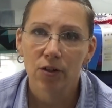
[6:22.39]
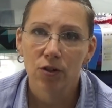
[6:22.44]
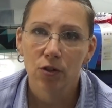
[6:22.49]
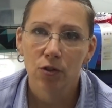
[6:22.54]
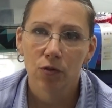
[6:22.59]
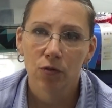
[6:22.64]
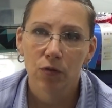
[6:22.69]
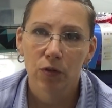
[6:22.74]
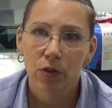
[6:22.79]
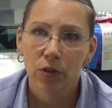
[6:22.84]

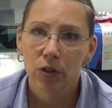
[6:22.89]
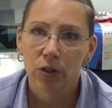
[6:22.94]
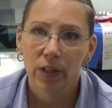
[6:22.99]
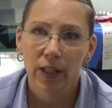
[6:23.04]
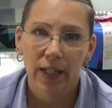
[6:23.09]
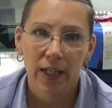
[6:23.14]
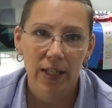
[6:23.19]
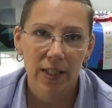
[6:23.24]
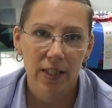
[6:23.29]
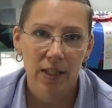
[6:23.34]
Don't feel,
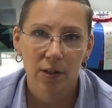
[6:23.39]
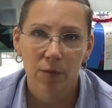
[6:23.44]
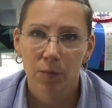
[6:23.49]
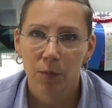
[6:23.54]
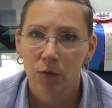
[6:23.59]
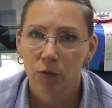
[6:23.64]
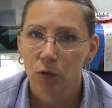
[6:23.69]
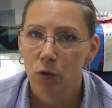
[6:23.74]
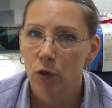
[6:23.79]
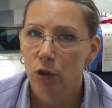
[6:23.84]
like I said
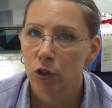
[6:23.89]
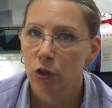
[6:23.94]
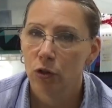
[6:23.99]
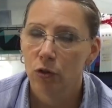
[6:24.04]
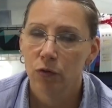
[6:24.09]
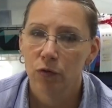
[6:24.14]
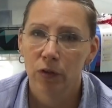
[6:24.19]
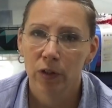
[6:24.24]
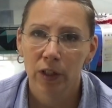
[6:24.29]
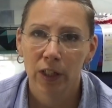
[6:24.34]
before,
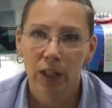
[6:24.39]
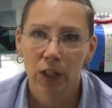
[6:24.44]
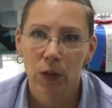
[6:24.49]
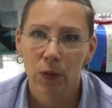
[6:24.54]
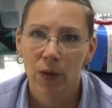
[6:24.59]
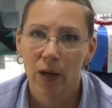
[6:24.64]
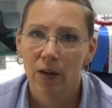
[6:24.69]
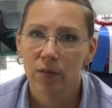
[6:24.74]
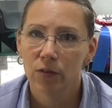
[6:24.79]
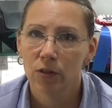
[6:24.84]
don't feel like
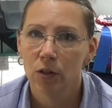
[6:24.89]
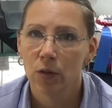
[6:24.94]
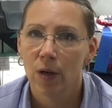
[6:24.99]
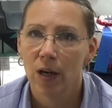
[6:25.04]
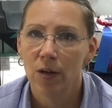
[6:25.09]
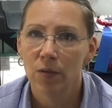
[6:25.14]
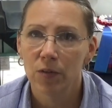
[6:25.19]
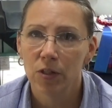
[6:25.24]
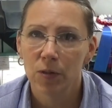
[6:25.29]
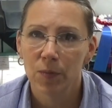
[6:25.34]
you have to go
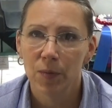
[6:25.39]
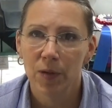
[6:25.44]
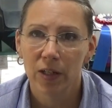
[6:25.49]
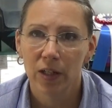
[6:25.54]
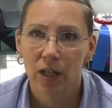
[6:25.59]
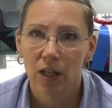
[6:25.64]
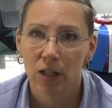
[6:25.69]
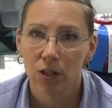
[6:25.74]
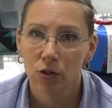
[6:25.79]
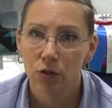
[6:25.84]
out and spend
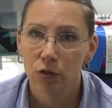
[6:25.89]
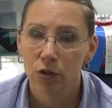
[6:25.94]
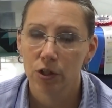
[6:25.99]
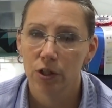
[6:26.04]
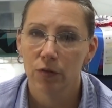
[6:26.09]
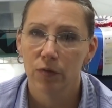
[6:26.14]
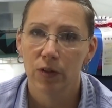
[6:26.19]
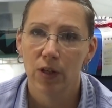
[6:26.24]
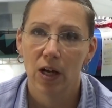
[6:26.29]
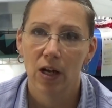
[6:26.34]
hundreds
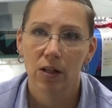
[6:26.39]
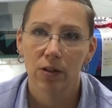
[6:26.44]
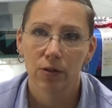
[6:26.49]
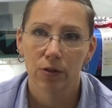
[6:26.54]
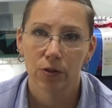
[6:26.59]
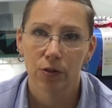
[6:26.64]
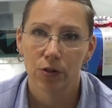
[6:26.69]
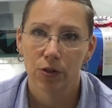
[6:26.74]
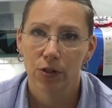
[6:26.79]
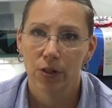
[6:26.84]
of
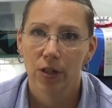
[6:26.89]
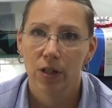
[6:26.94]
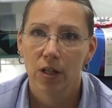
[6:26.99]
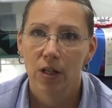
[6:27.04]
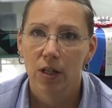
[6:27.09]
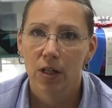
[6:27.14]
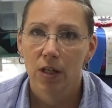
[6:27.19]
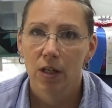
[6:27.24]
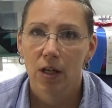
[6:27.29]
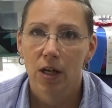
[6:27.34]
dollars
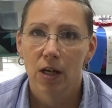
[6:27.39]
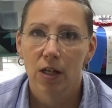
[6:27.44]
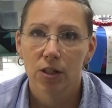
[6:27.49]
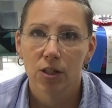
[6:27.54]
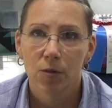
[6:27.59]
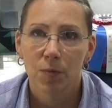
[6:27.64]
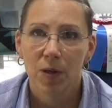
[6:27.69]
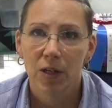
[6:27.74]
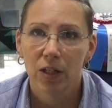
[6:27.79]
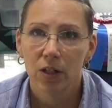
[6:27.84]

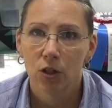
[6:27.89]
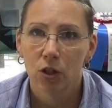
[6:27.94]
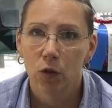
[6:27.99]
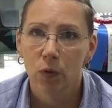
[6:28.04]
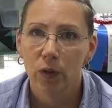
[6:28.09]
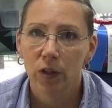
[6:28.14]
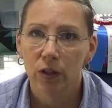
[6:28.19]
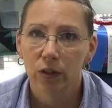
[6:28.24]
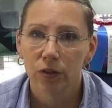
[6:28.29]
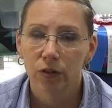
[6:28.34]
to make a
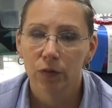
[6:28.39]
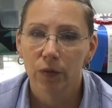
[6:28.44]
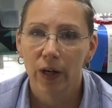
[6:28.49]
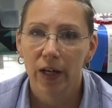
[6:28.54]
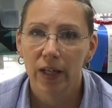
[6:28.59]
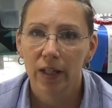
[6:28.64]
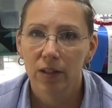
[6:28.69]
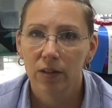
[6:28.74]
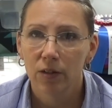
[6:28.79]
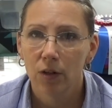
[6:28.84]
quilt,
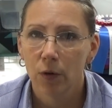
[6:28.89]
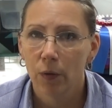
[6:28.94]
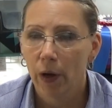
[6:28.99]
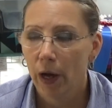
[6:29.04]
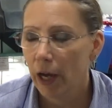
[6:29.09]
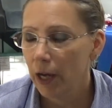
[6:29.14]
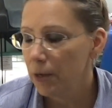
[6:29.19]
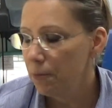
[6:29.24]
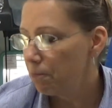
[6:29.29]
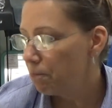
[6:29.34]
right?
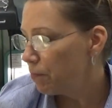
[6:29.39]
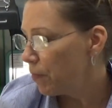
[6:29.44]
Okay.